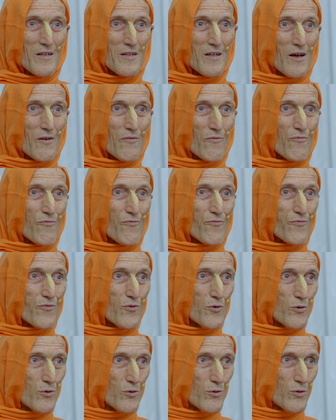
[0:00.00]
that
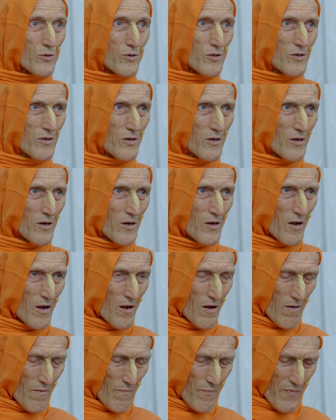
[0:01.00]
food,
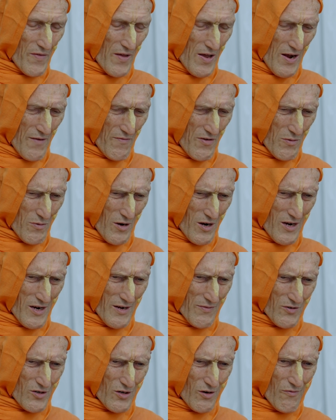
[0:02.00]
everyone
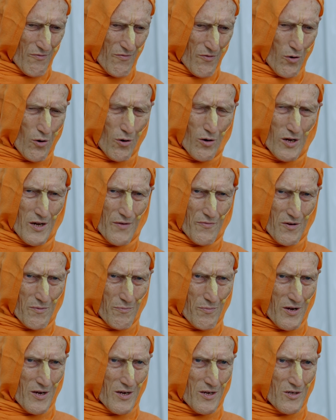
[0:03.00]
lives on, all
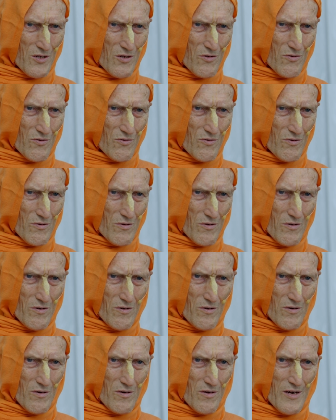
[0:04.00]
living beings
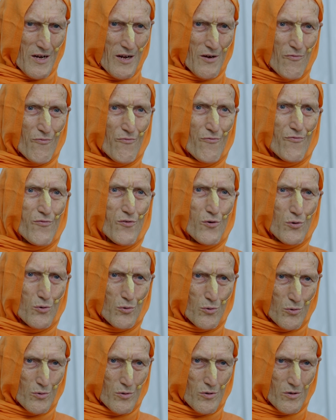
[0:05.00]
need
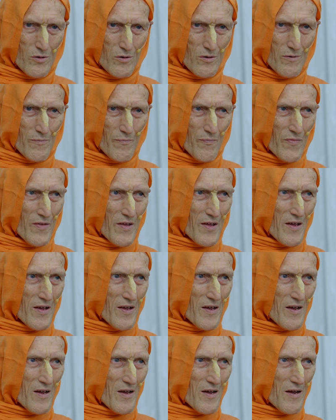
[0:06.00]
food.
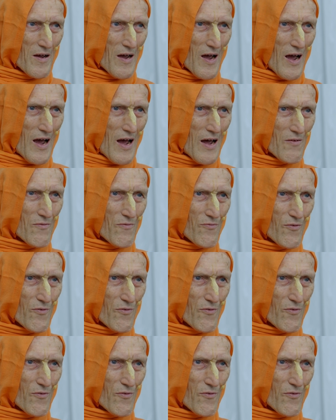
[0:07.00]
And